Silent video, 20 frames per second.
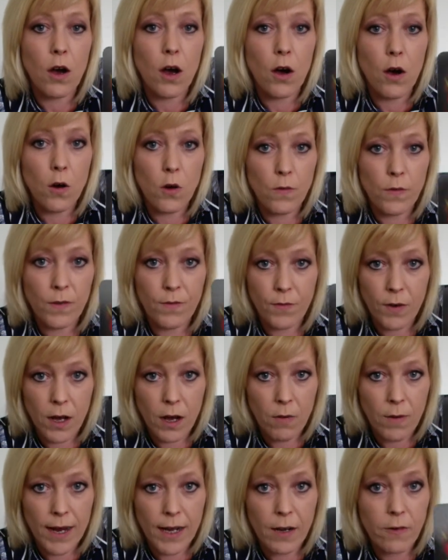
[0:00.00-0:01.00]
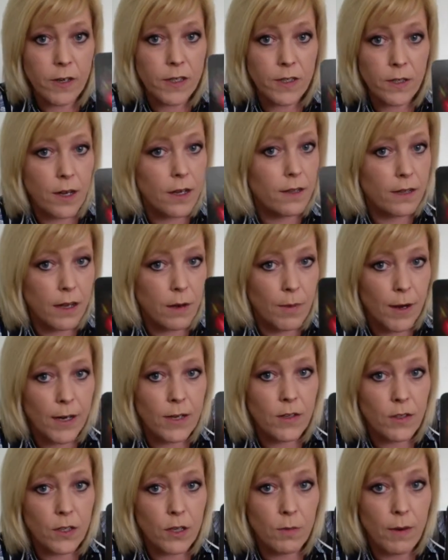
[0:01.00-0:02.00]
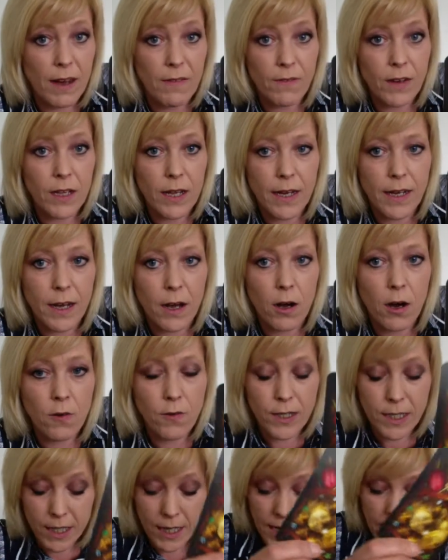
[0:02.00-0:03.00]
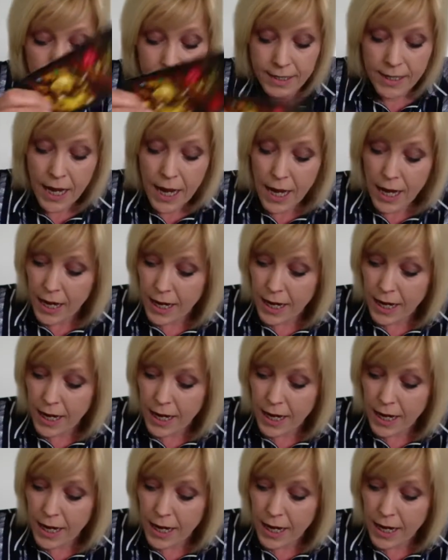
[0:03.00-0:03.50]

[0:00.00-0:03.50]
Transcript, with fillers: overflowing or it's certainly about to but i feel like it already is